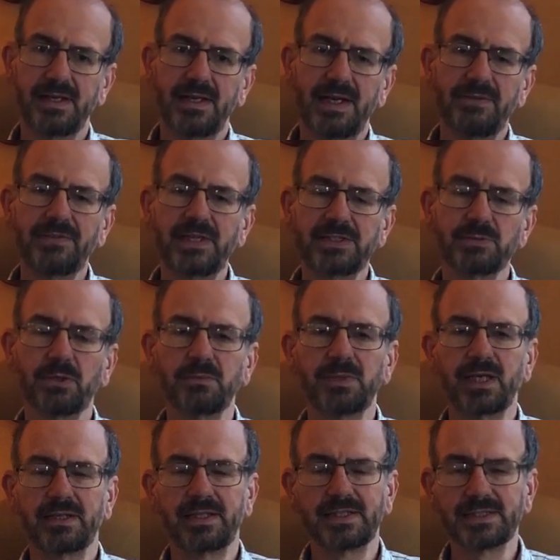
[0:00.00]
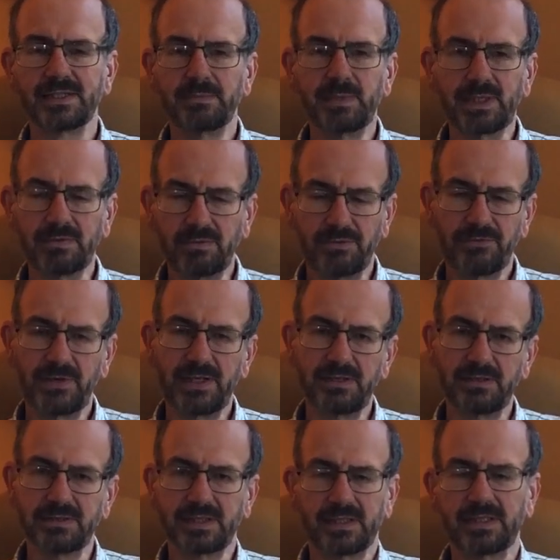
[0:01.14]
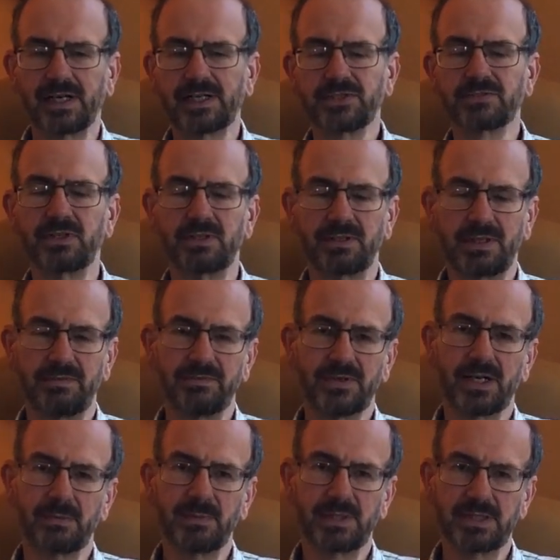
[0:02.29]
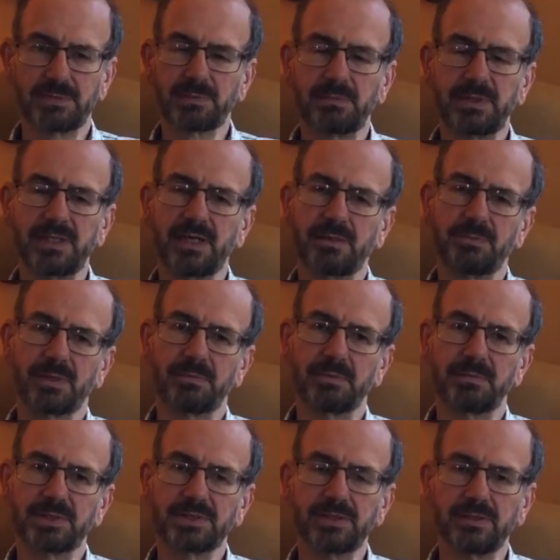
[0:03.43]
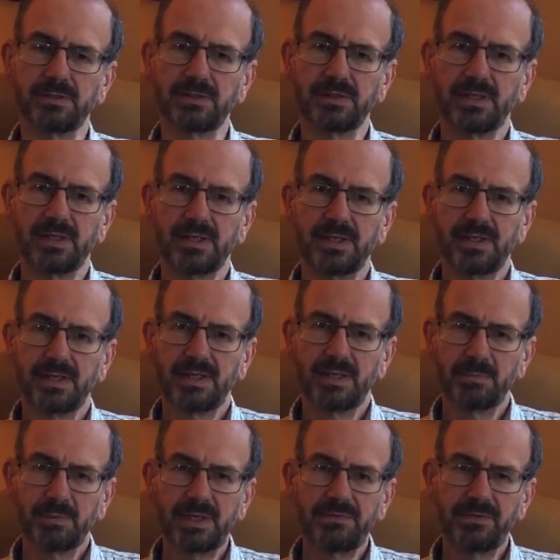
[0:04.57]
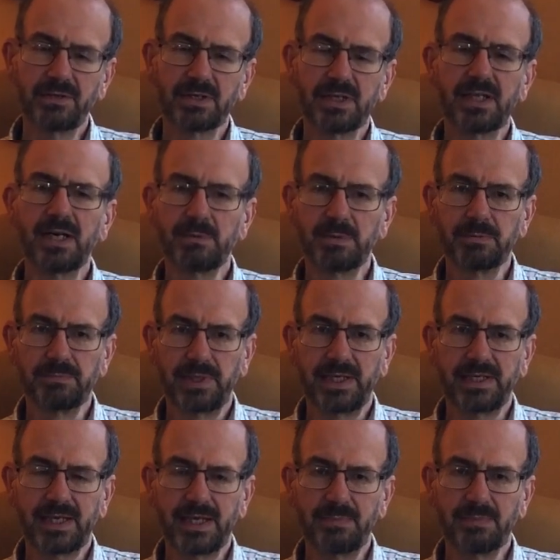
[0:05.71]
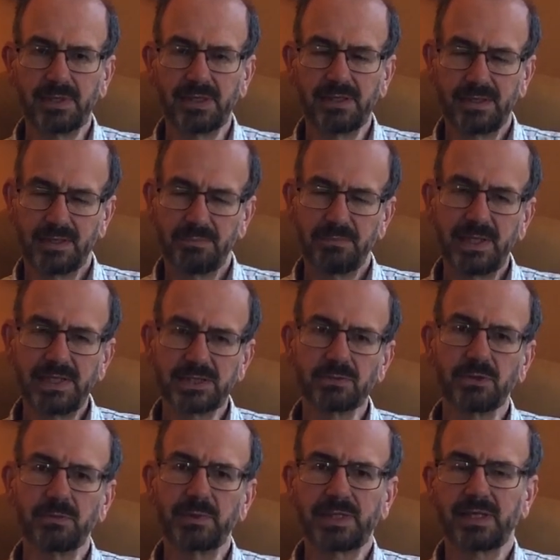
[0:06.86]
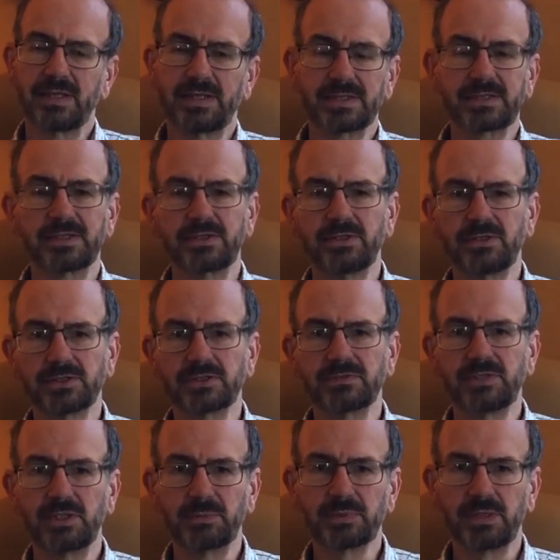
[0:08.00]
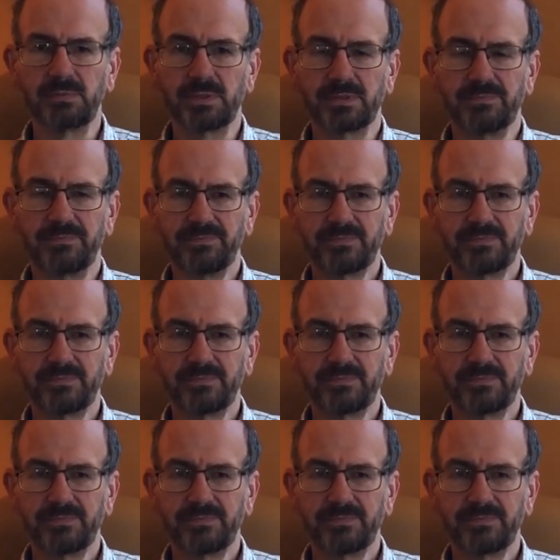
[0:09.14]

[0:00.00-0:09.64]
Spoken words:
If they swarm like this in the middle of a field in a nice rural environment, there's probably no problem at all. But if you're an urban beekeeper, bees swarming like this can cause a real problem.